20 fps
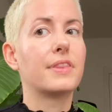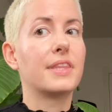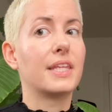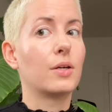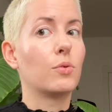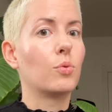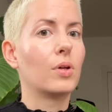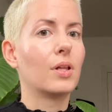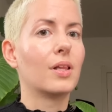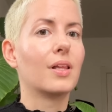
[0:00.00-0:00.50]
they
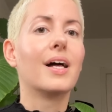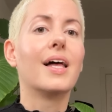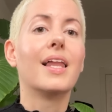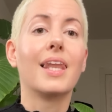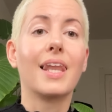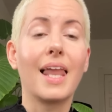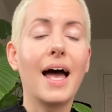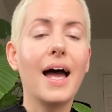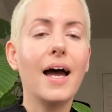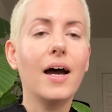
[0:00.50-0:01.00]
will
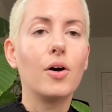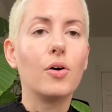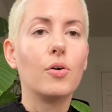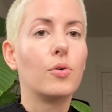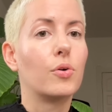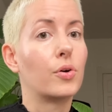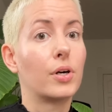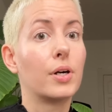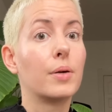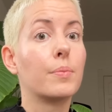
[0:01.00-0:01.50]
allow
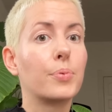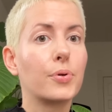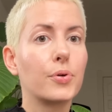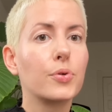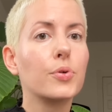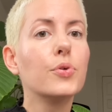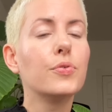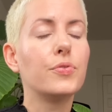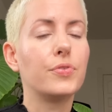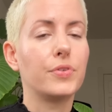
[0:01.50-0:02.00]
or
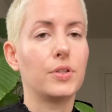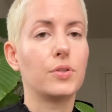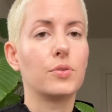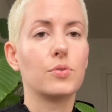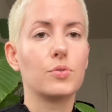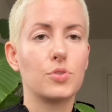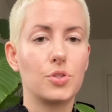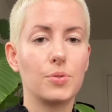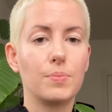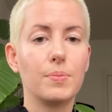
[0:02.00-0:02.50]
approve you
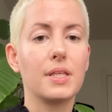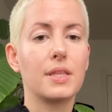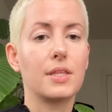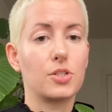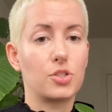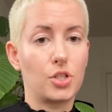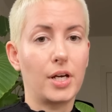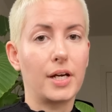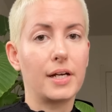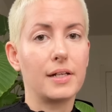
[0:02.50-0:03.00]
to be the
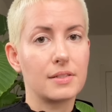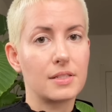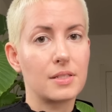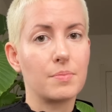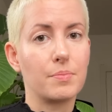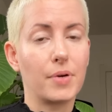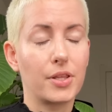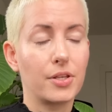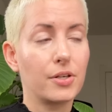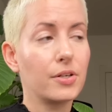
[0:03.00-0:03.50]
child's
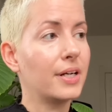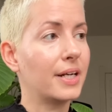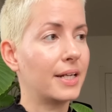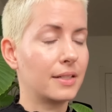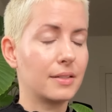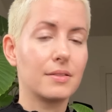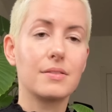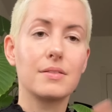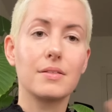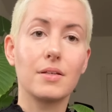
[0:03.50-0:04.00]
mother
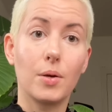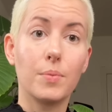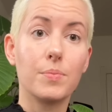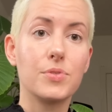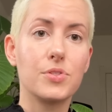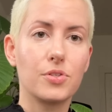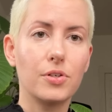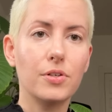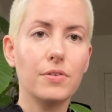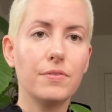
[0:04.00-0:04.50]
and
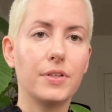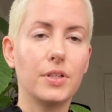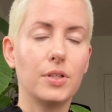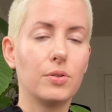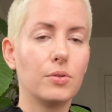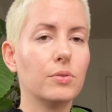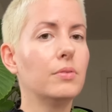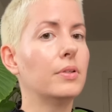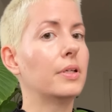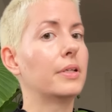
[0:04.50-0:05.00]
observe
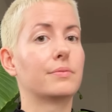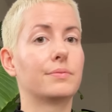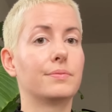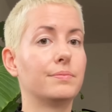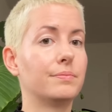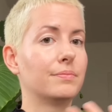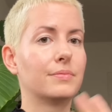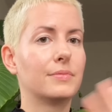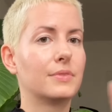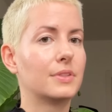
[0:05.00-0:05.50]
you,
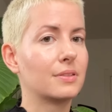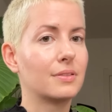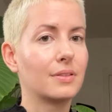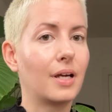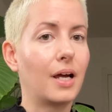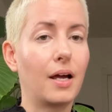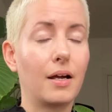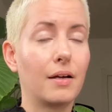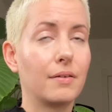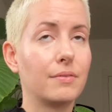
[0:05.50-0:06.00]
and
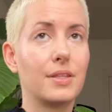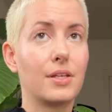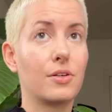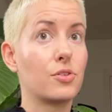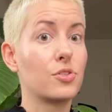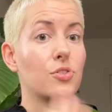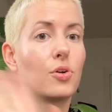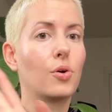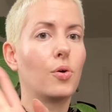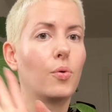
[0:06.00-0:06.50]

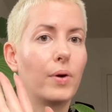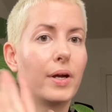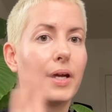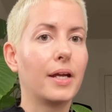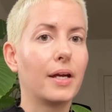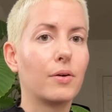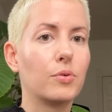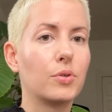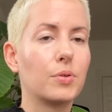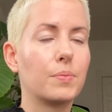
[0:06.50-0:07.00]
there's no way
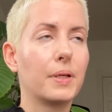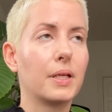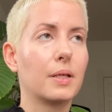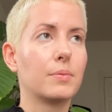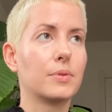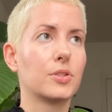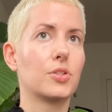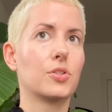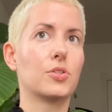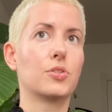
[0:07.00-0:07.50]
I would be
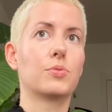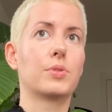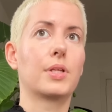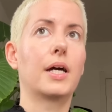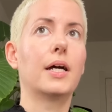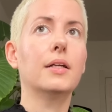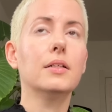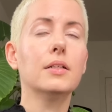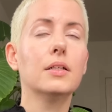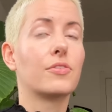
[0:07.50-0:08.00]
able to do
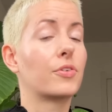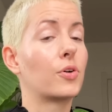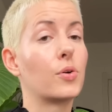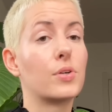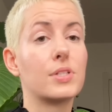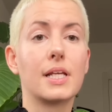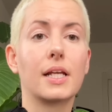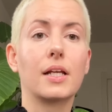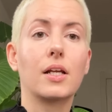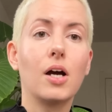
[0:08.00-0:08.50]
that. Of
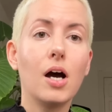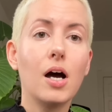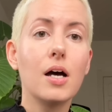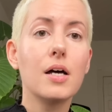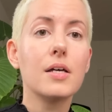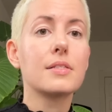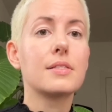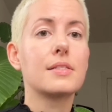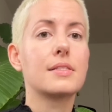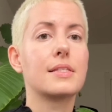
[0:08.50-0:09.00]
course it
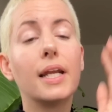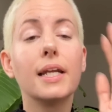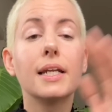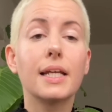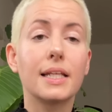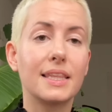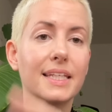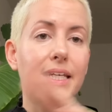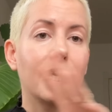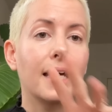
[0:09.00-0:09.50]
costs, and
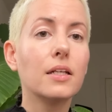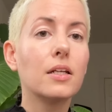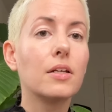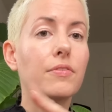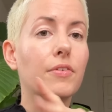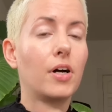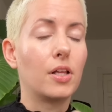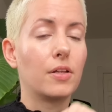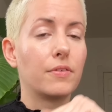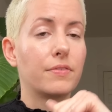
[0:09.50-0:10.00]
at the end of
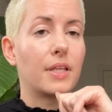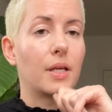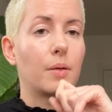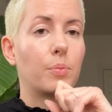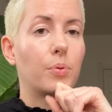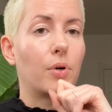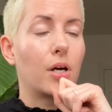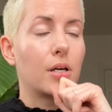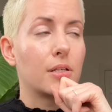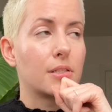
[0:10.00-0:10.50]
all of that
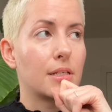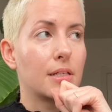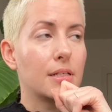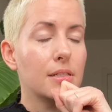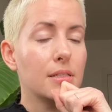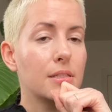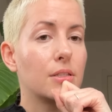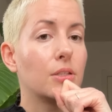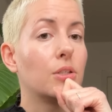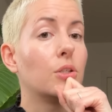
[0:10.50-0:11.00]

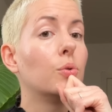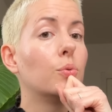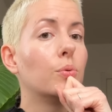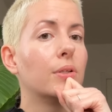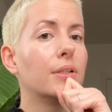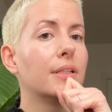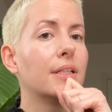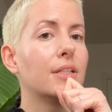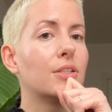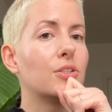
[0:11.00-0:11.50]
process, you will
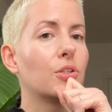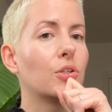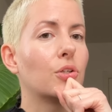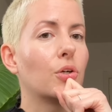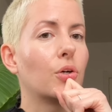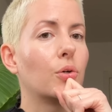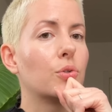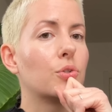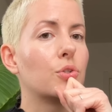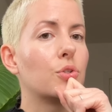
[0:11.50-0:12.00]
need to
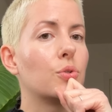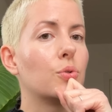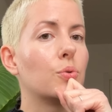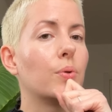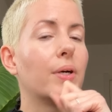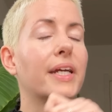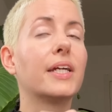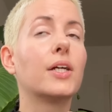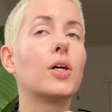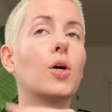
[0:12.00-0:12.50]
go to
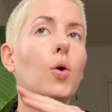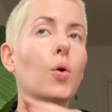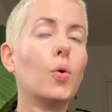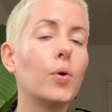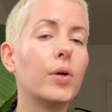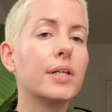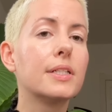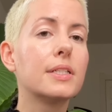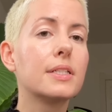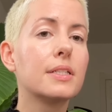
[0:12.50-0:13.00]
a
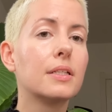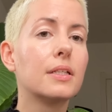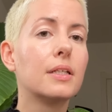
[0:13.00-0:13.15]
court